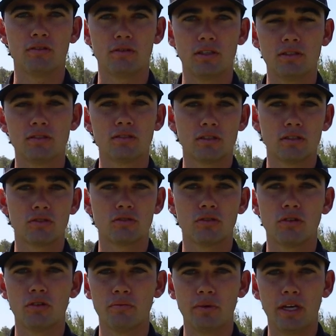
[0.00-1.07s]
distance
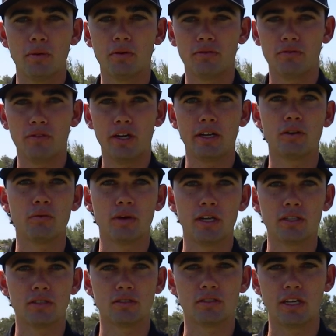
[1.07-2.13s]
control and be able to flight your
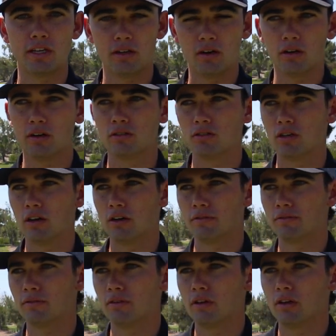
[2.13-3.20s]
wedges, take yardage
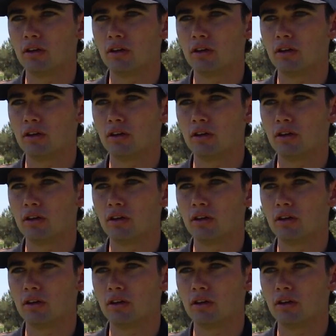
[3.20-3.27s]
off,